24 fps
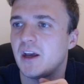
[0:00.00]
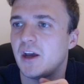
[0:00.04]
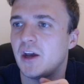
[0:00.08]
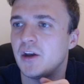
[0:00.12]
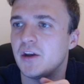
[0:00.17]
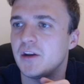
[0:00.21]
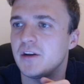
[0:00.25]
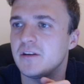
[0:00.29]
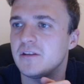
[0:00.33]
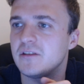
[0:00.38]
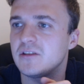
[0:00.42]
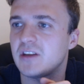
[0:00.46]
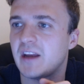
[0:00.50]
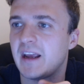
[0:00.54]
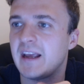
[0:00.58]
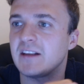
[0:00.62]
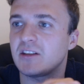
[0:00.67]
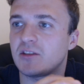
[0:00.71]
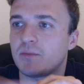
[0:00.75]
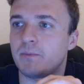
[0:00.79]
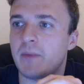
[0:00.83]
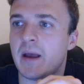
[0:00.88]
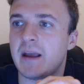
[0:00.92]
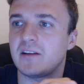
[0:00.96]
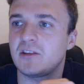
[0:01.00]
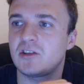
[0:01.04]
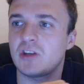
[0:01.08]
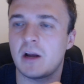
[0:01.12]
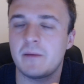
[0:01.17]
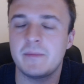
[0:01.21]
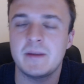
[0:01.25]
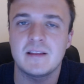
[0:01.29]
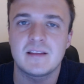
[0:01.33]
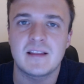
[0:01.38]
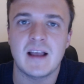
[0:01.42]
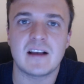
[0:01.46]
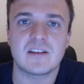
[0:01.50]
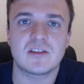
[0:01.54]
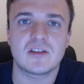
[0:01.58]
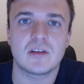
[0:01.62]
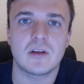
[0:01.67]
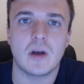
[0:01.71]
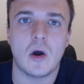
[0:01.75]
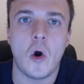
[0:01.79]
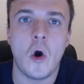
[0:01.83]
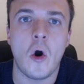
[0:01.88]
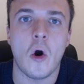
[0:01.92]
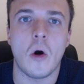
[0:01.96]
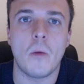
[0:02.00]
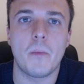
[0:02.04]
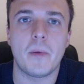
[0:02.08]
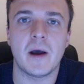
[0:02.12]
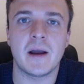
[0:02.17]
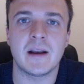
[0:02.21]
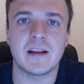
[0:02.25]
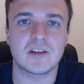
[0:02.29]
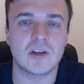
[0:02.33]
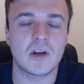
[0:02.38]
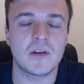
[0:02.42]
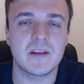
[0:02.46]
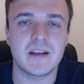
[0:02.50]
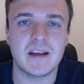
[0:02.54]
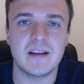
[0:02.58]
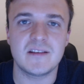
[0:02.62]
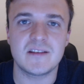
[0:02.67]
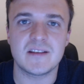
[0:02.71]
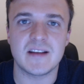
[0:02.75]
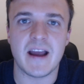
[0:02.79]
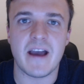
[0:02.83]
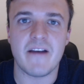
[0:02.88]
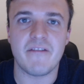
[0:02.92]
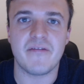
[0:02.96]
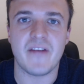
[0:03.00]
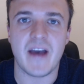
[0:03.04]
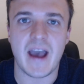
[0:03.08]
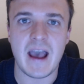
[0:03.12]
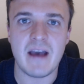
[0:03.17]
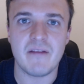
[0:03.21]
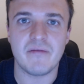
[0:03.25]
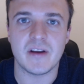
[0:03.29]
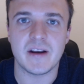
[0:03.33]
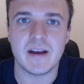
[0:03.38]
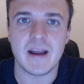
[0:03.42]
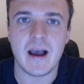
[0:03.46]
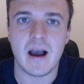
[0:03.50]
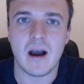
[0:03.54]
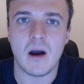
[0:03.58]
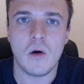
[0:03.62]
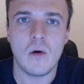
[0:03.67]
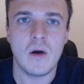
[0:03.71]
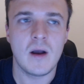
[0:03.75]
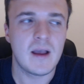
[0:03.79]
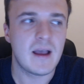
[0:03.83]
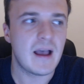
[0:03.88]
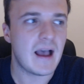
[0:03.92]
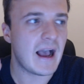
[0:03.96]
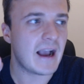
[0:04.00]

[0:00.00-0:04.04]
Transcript: And do you know what I mean? That's up and it's on the internet forever now.